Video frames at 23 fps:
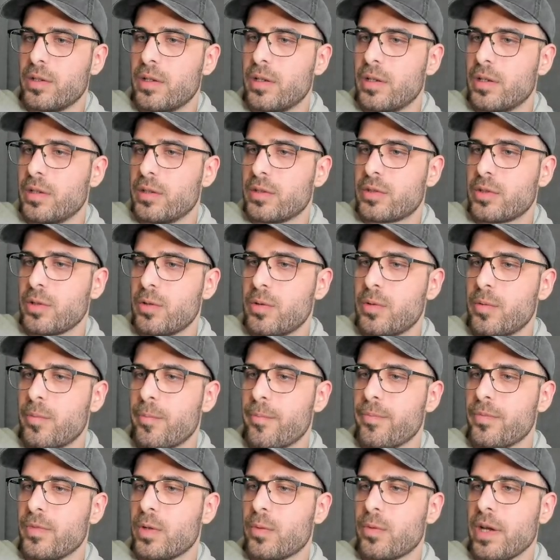So
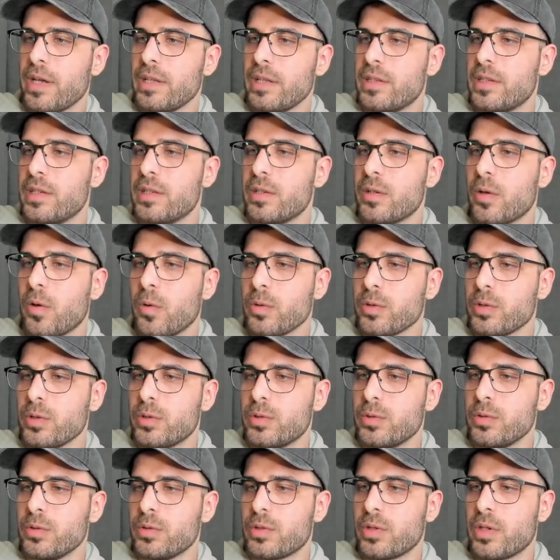right here, all you do
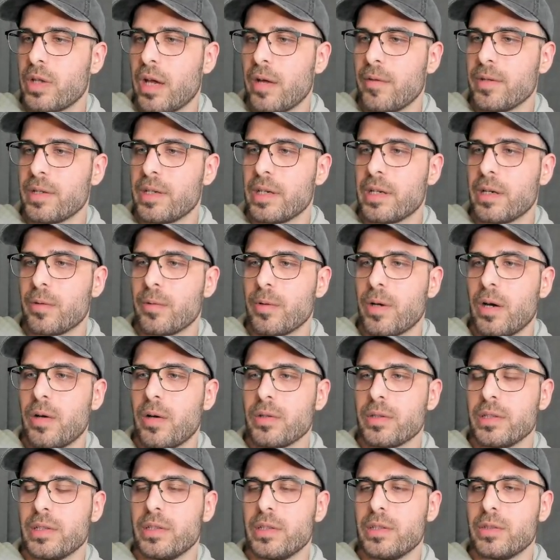to navigate around
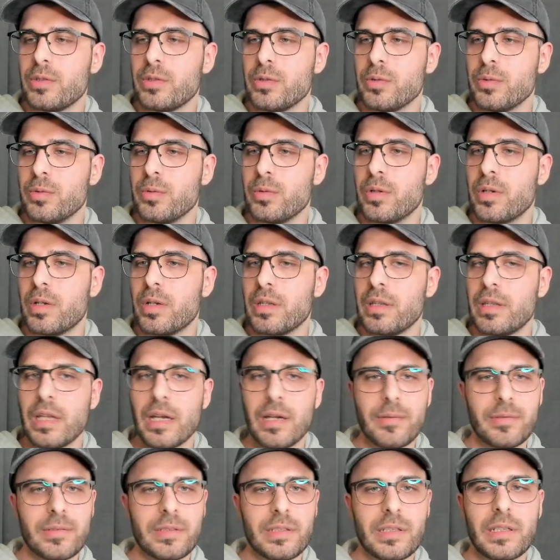is you
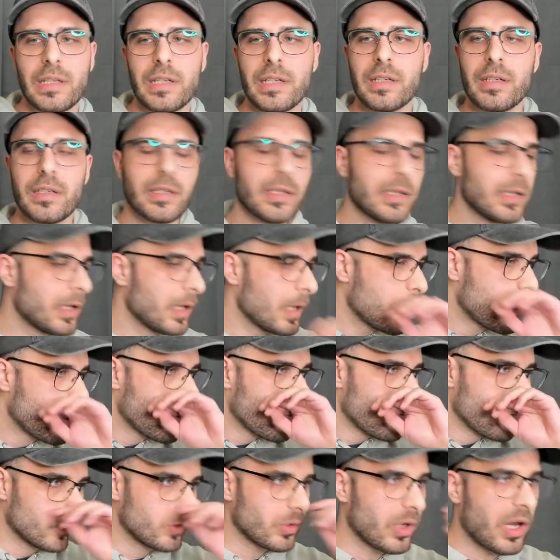left click.
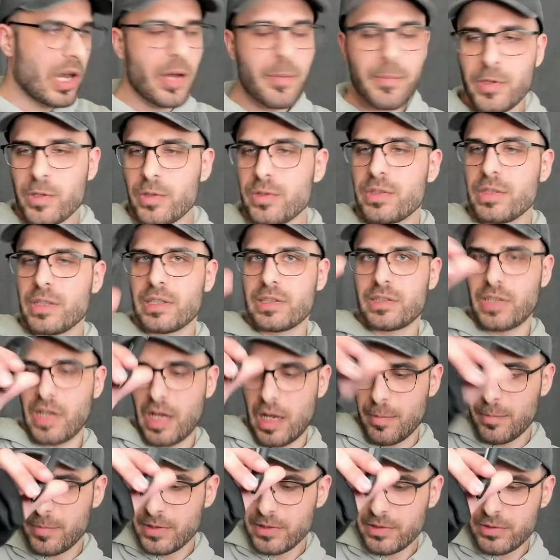So I'm using a
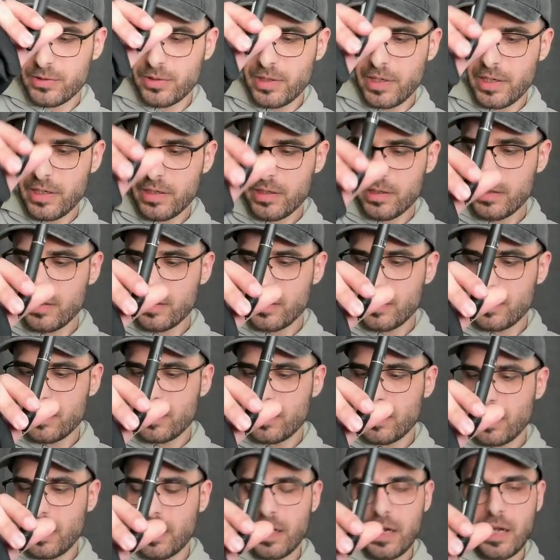tablet today,
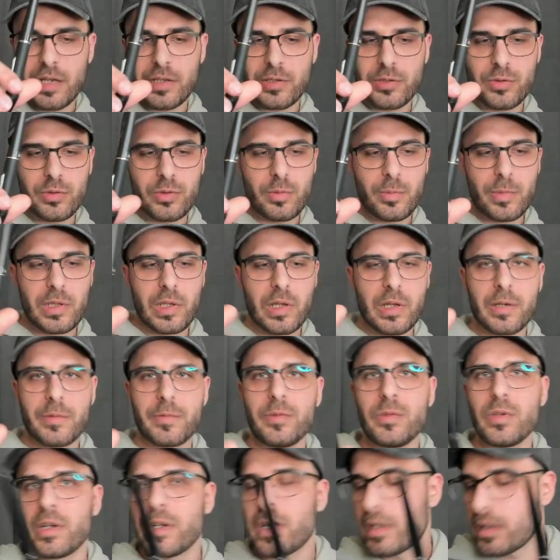and I assume a lot of
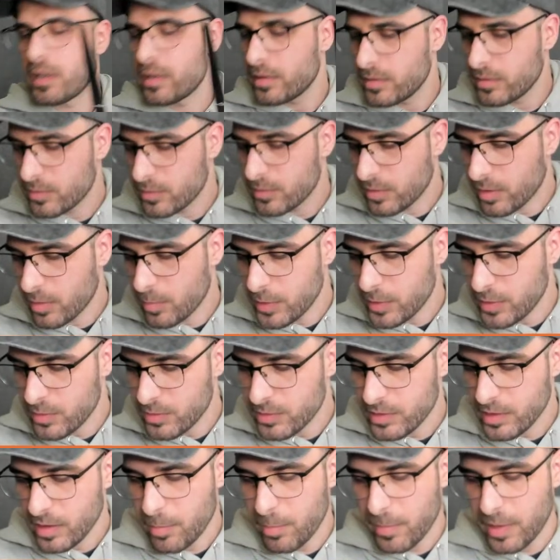you are going to be
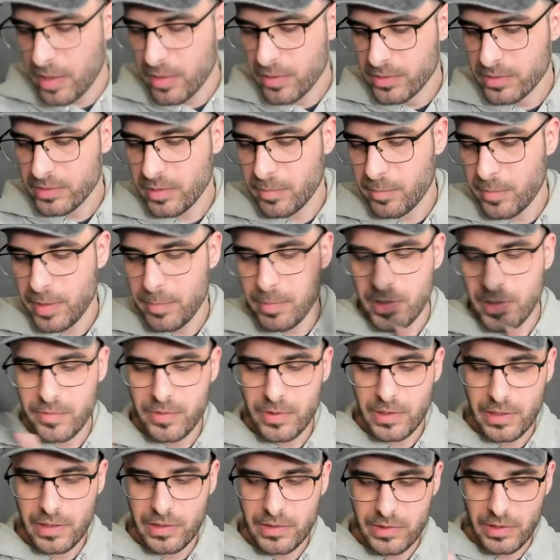using a mouse, and maybe if you
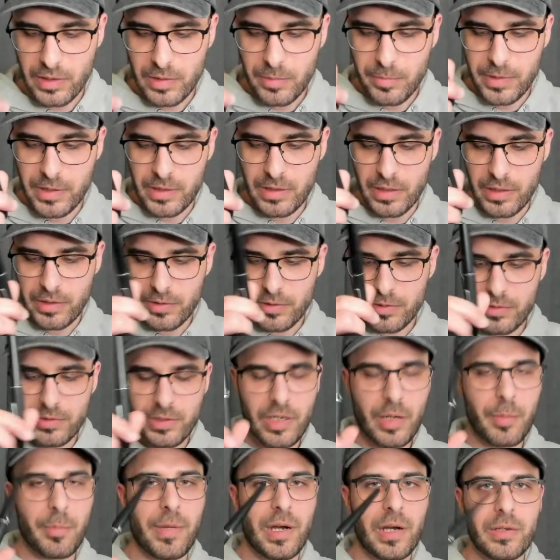can tell me, are you using a
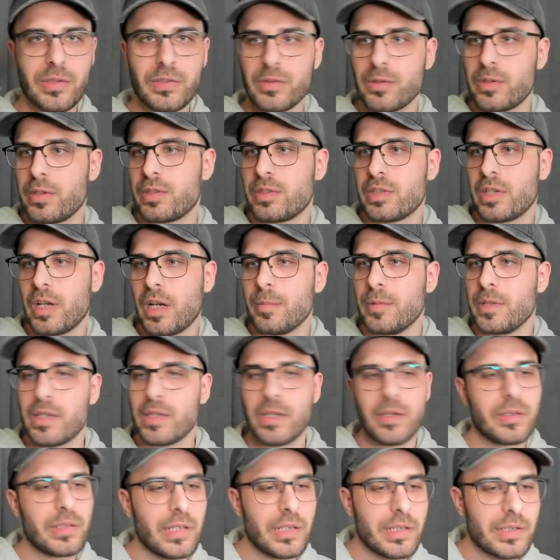mouse or a tablet? I
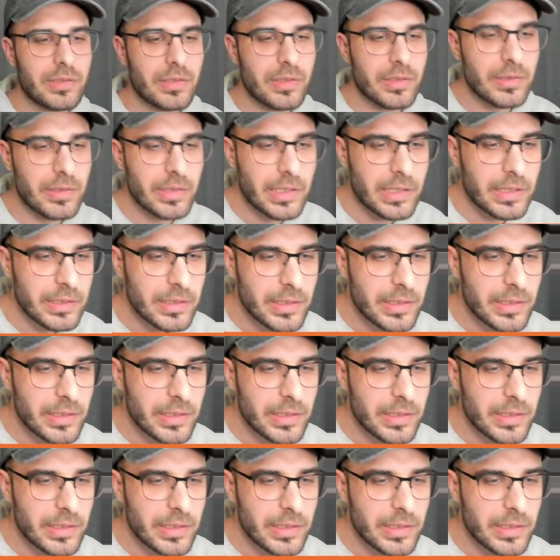would like to know that.